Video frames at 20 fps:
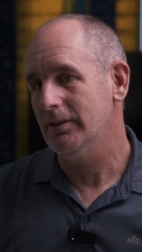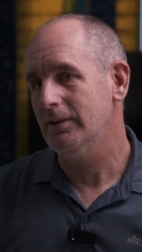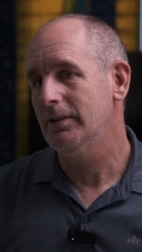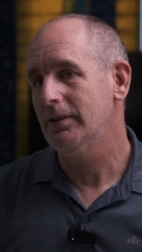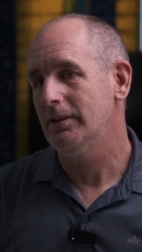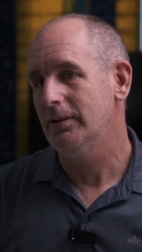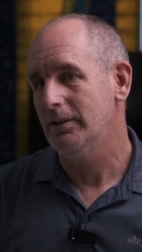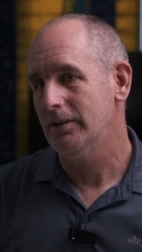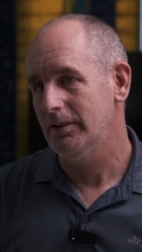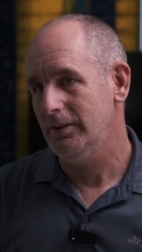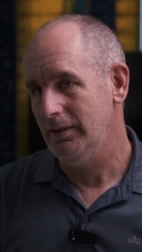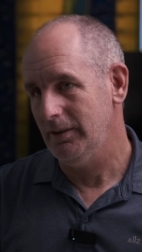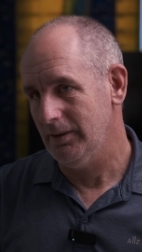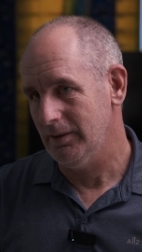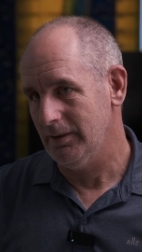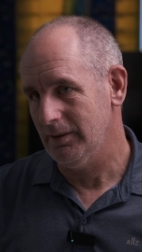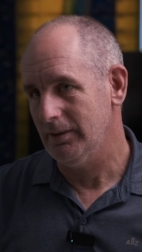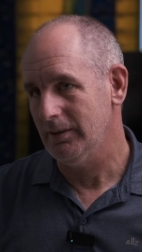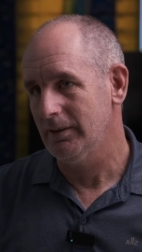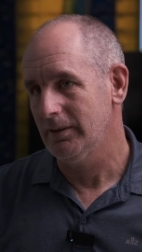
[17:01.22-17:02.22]
the food to the yeah.
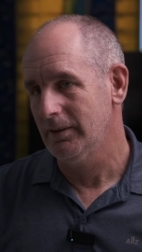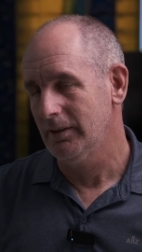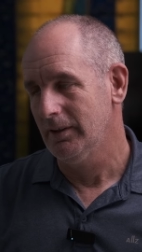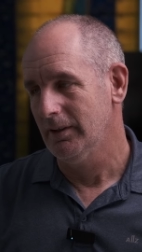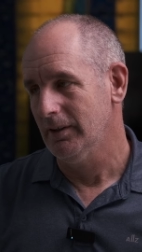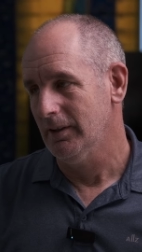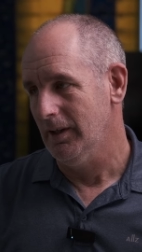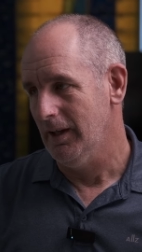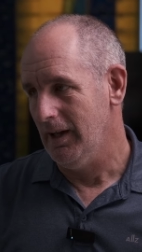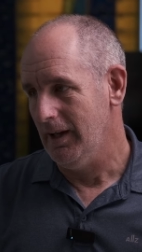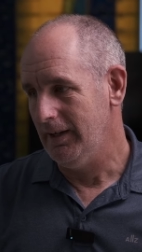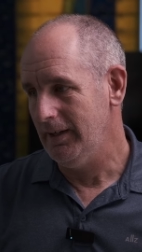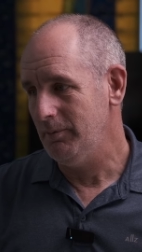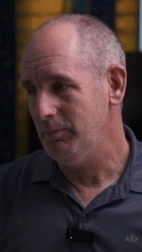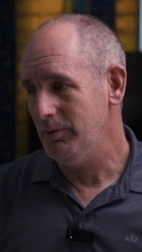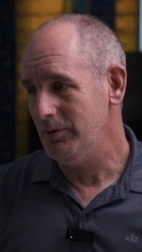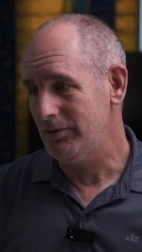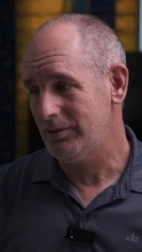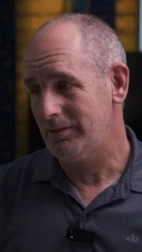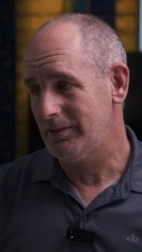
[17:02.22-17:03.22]
supermarkets, and, and it
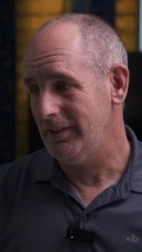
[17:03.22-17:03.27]
was